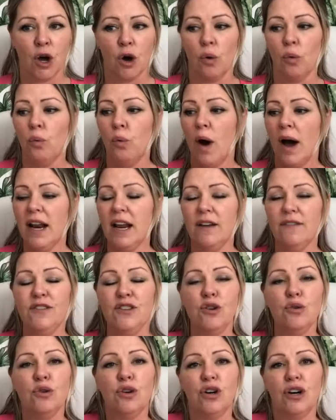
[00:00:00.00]
What if
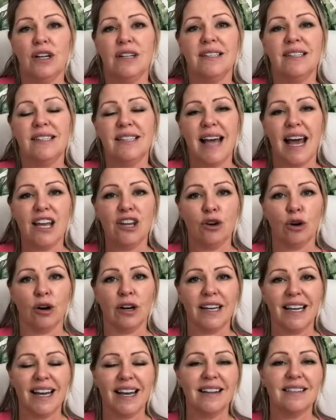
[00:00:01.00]
you could set your
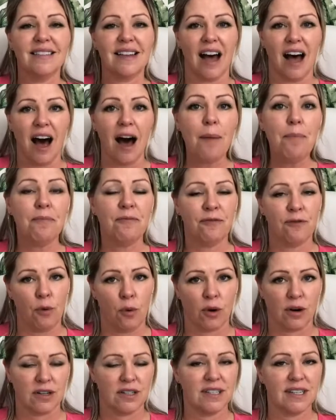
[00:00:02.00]
kids up
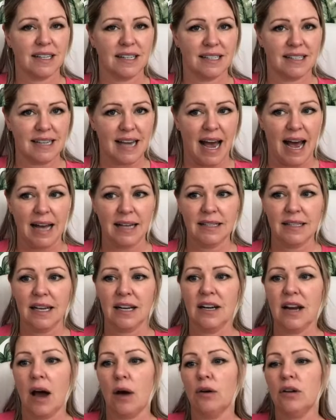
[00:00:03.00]
for success?
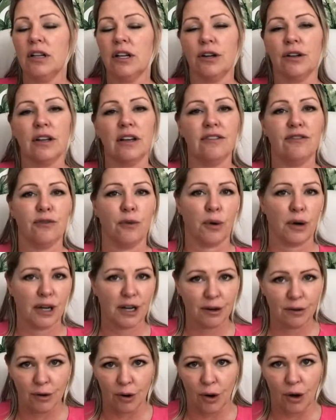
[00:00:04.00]
And now clearly
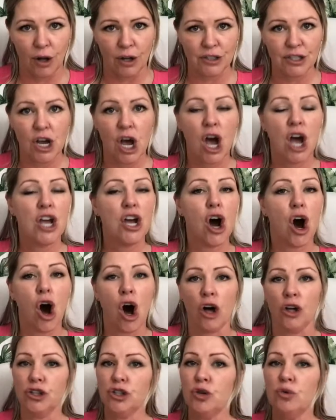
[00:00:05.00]
40-year-old,
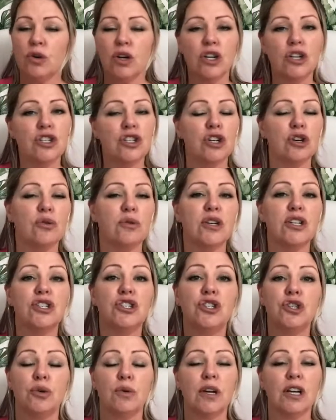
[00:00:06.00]
all you can do is
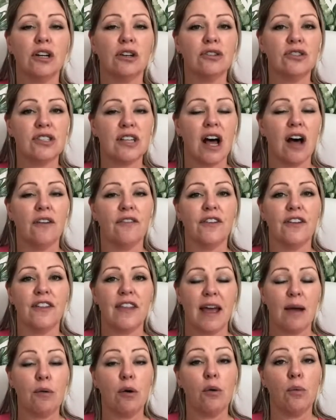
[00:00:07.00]
do it yourself, and
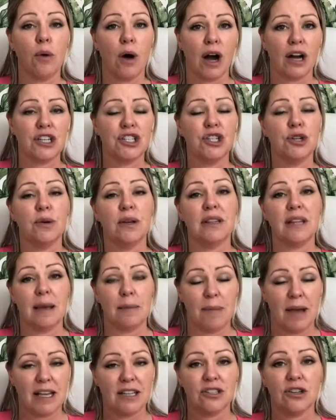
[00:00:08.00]
they will watch you, and they
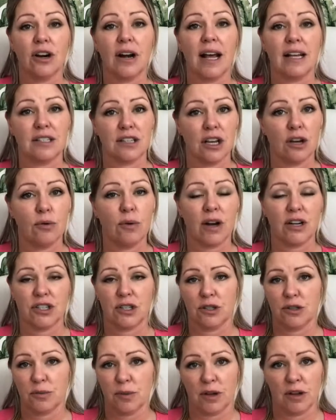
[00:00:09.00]
may start asking
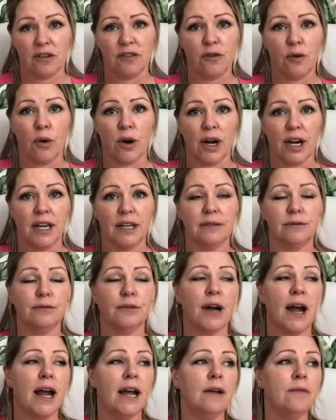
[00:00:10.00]
questions when they're 40,
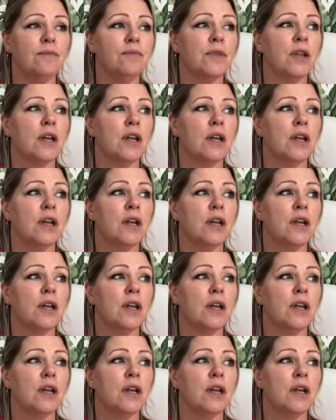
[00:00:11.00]
right?